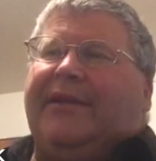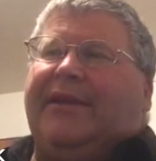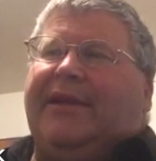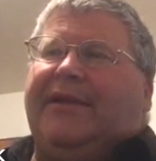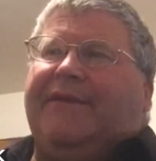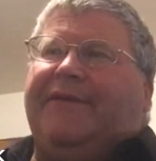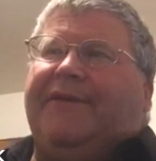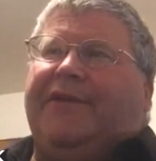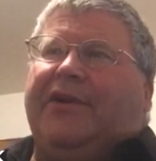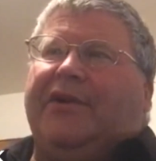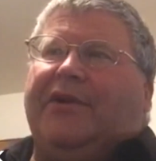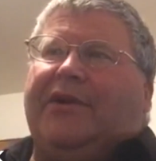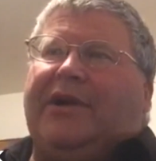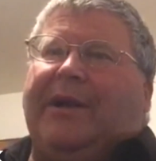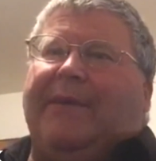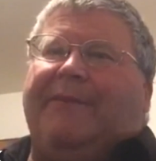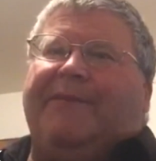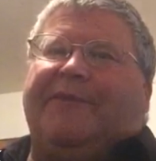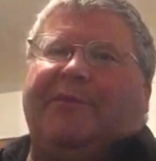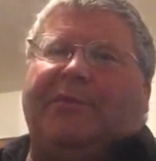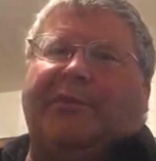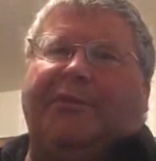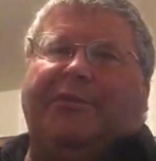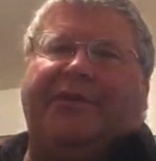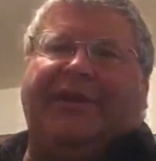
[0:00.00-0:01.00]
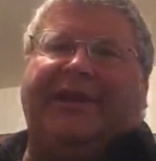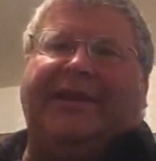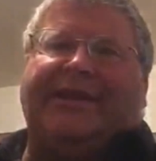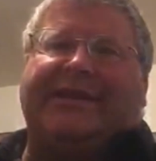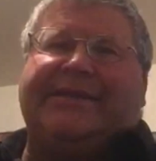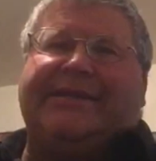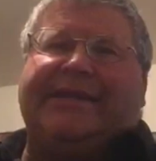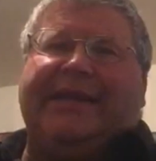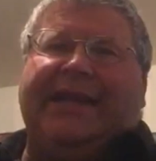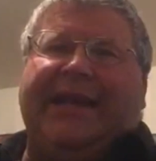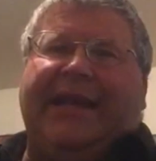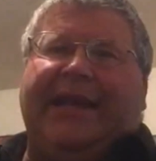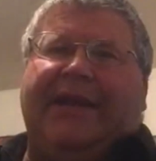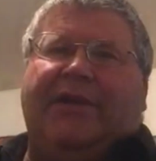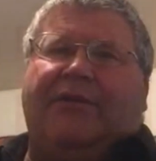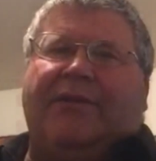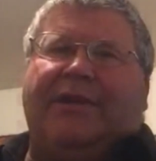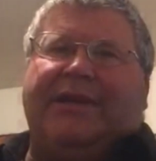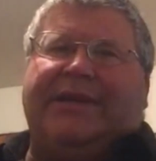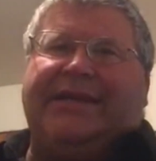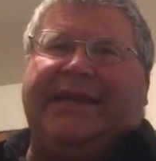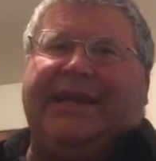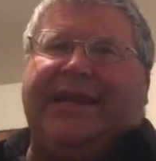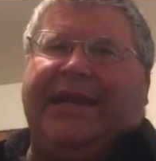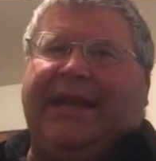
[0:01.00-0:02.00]
If you're comfortable with a C or
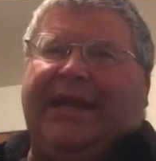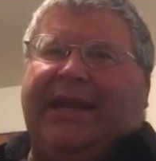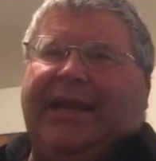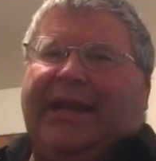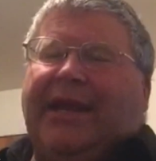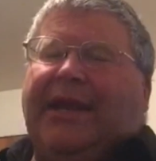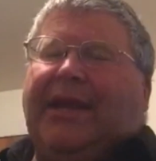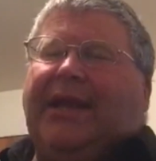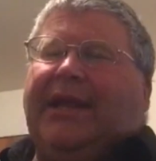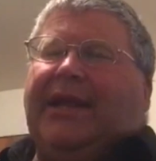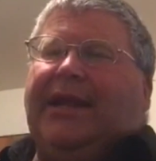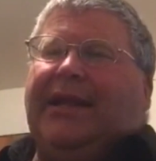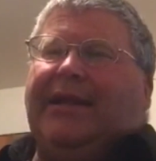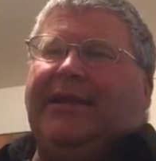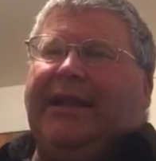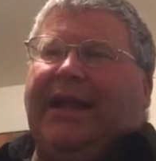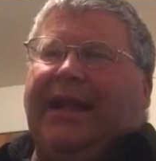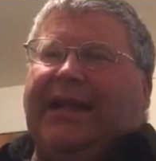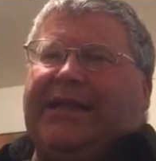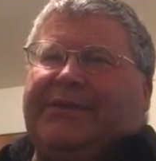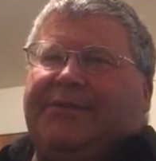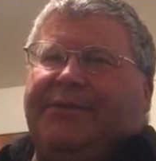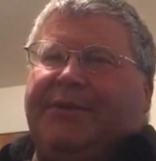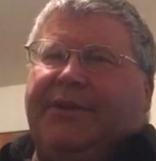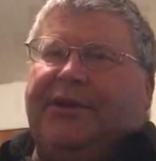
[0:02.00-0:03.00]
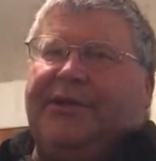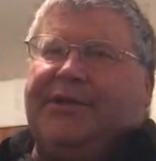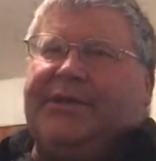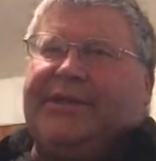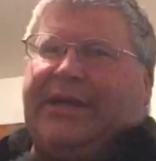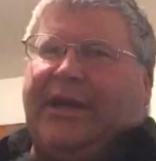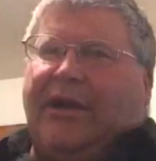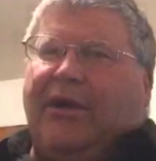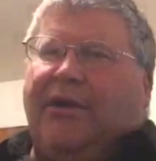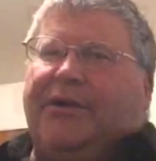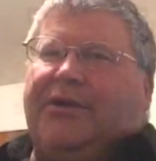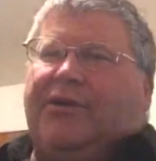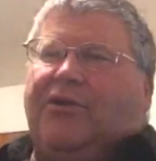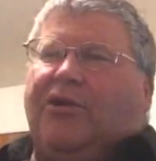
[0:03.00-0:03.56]
a D, that's where you start.